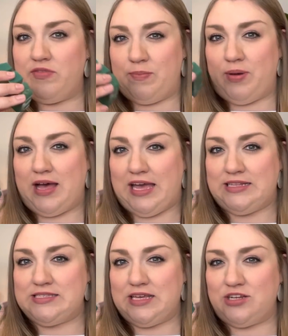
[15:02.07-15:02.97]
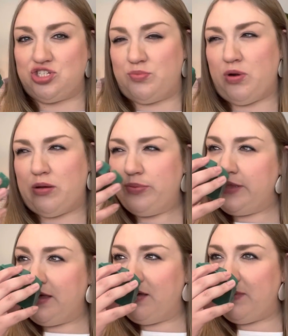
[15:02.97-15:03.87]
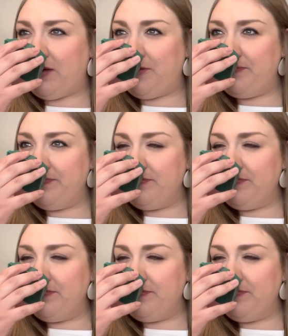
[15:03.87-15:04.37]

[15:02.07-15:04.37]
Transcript: the pine scent should probably come out.